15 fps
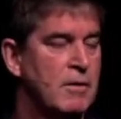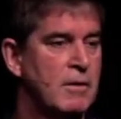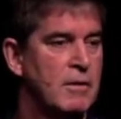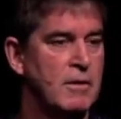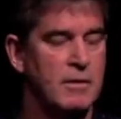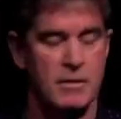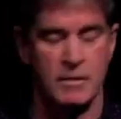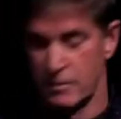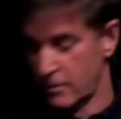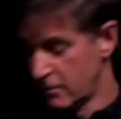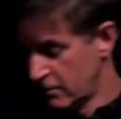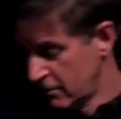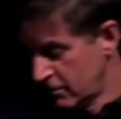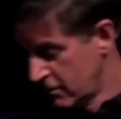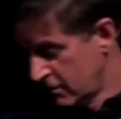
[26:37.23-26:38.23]
not only
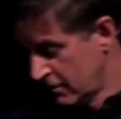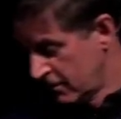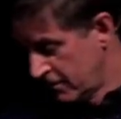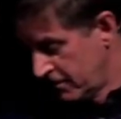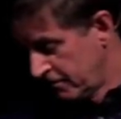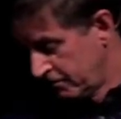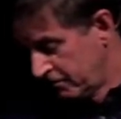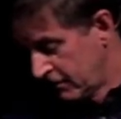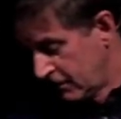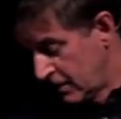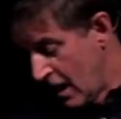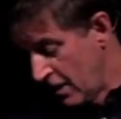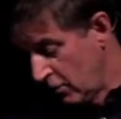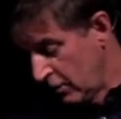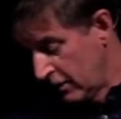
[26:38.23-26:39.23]
that, he will
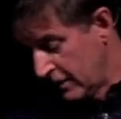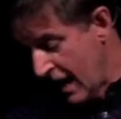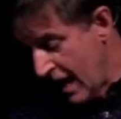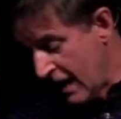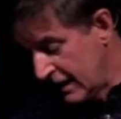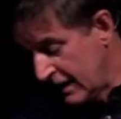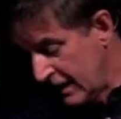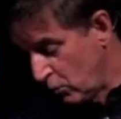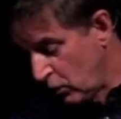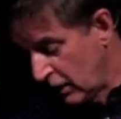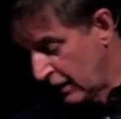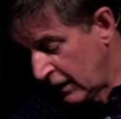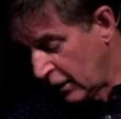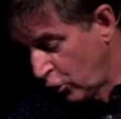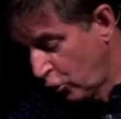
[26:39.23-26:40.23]
increase your
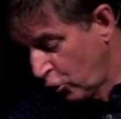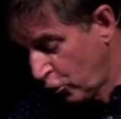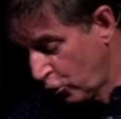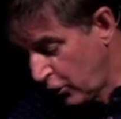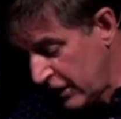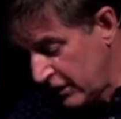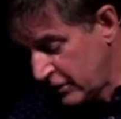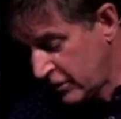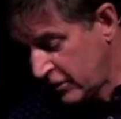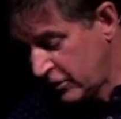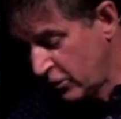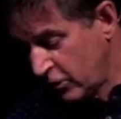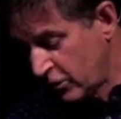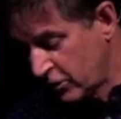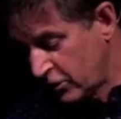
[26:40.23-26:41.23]
store of seed. He
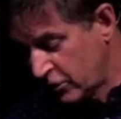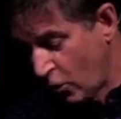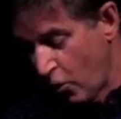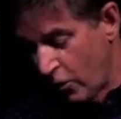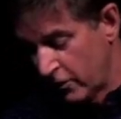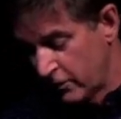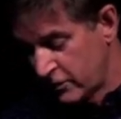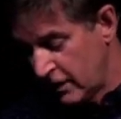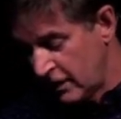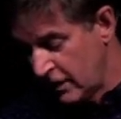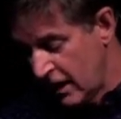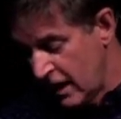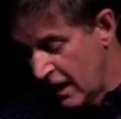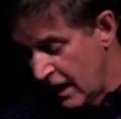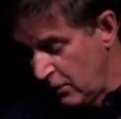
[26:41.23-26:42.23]
will even give you
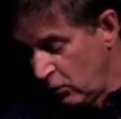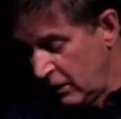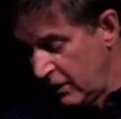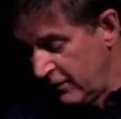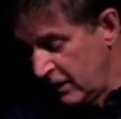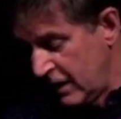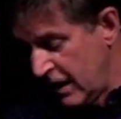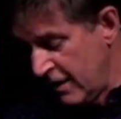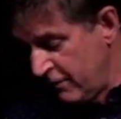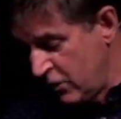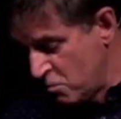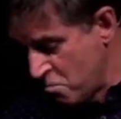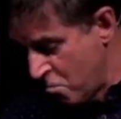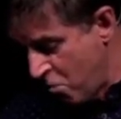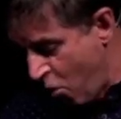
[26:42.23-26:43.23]
more and enlarge the
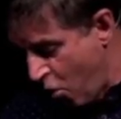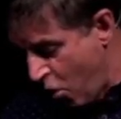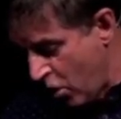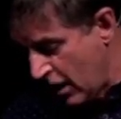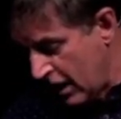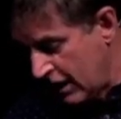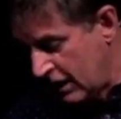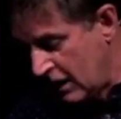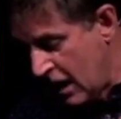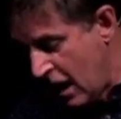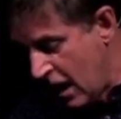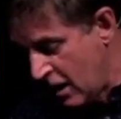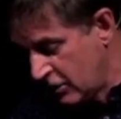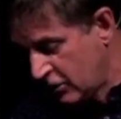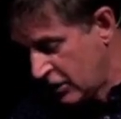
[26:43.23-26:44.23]
harvest of your
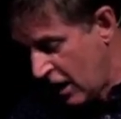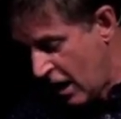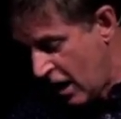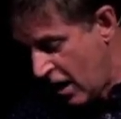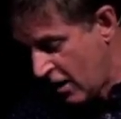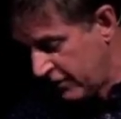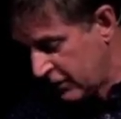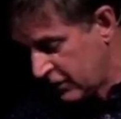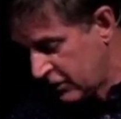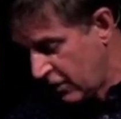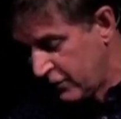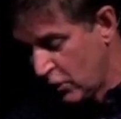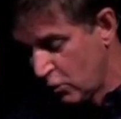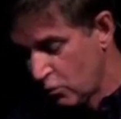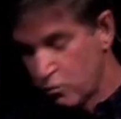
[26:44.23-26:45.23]
righteousness, picking up on
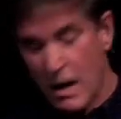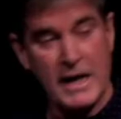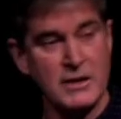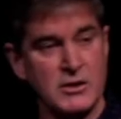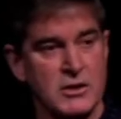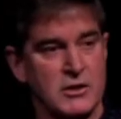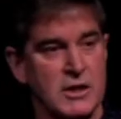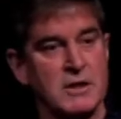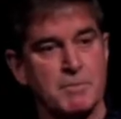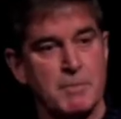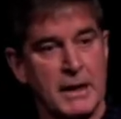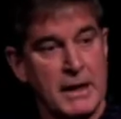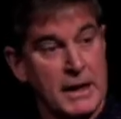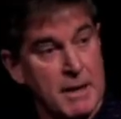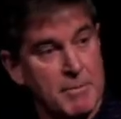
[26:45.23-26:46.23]
that quote from the Old
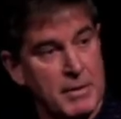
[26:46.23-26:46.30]
Testament.